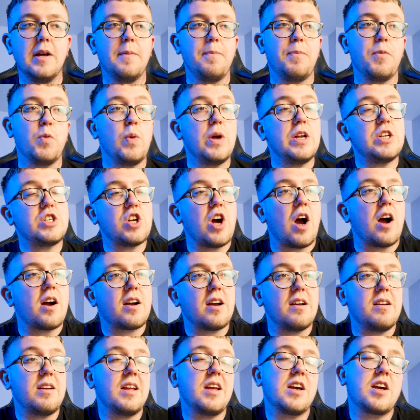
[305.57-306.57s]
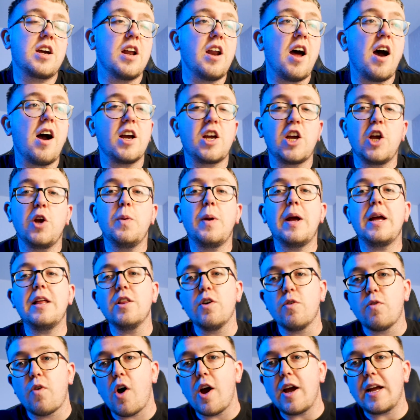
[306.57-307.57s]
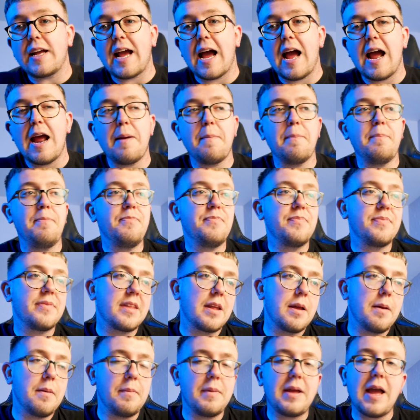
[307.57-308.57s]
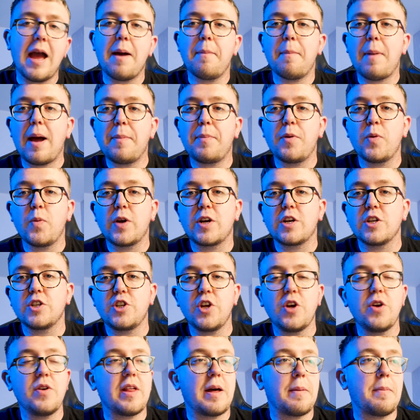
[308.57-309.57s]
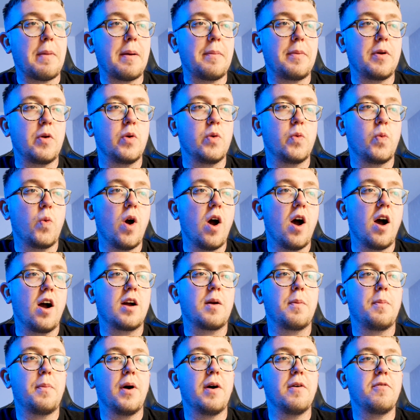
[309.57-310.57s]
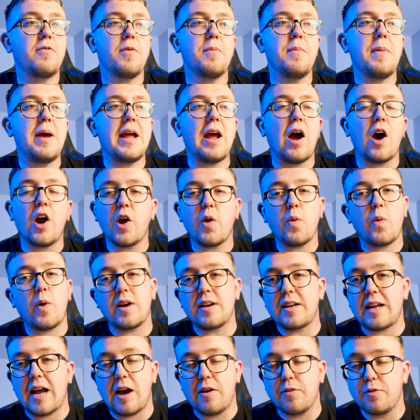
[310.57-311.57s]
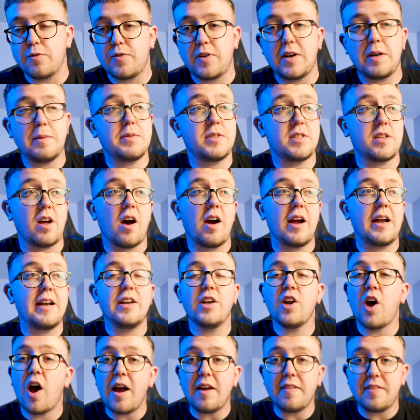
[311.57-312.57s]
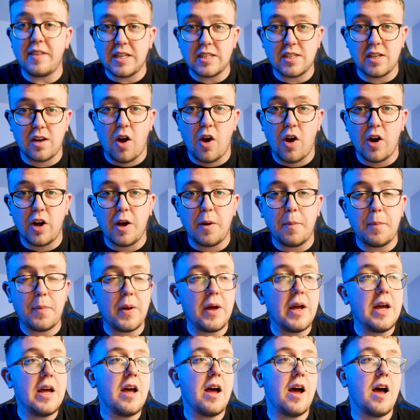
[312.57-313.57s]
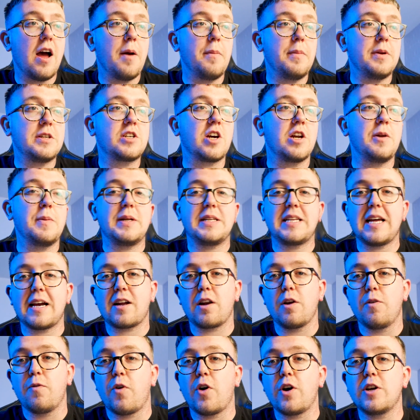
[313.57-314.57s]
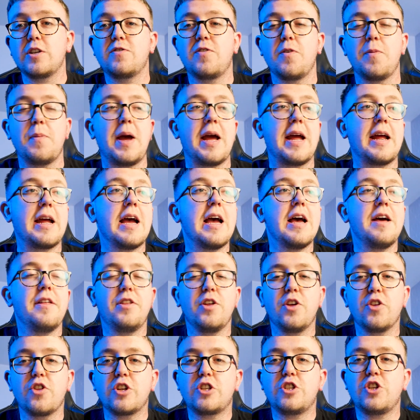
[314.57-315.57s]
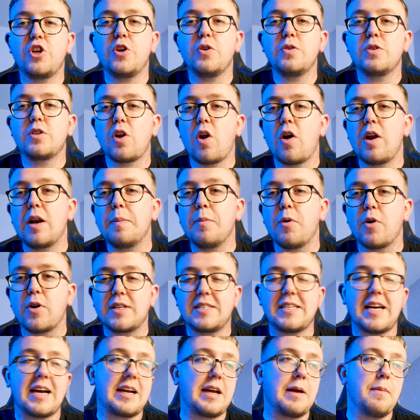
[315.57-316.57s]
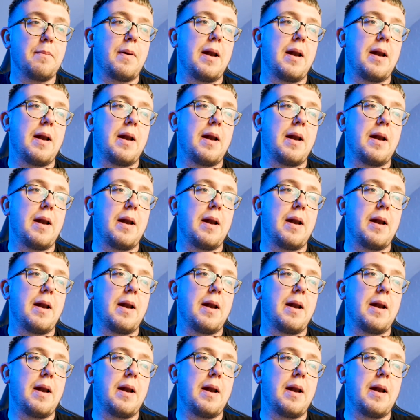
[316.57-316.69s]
which you can argue in the right game. Yeah, maybe we could do that. Maybe it would work. But for me, I don't want Calvin Phillips starting. Not in this lineup. It's going to be Declan Rice for me. The other two slightly more attacking